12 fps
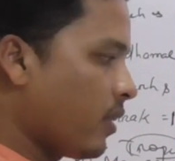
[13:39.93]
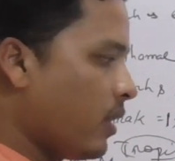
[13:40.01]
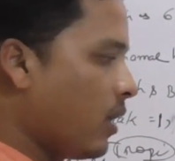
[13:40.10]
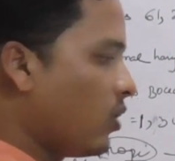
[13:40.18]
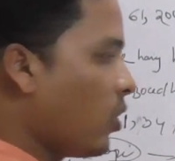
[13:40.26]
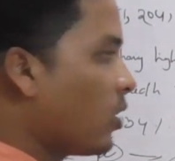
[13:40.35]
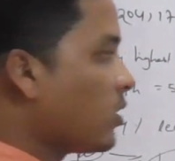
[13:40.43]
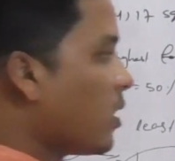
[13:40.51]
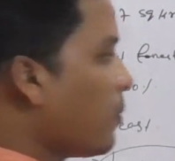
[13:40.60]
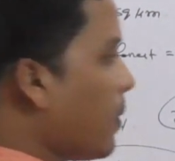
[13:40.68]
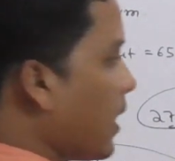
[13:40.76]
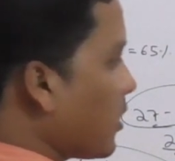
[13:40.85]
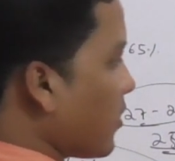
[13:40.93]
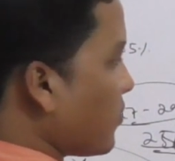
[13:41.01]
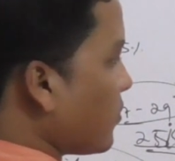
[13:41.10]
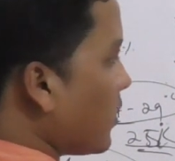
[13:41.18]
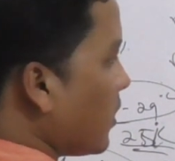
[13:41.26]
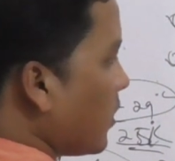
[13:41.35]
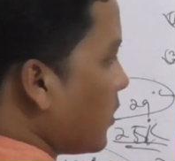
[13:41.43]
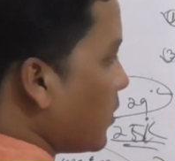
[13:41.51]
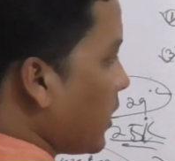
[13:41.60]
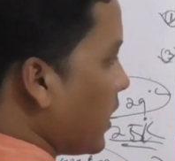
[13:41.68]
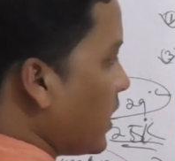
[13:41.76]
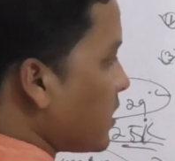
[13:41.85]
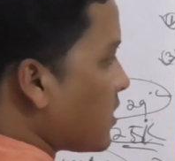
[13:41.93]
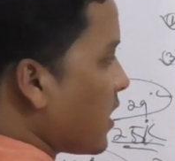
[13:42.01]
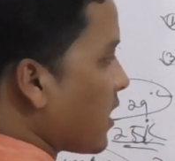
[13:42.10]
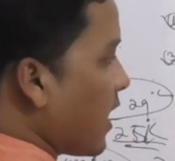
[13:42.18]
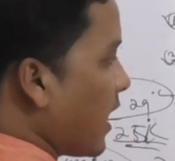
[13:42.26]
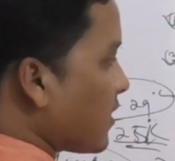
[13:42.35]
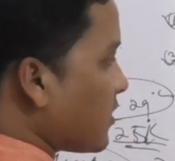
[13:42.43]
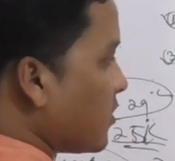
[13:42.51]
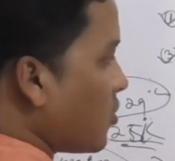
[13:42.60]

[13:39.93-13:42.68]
Now, northern part of the eastern Ghats,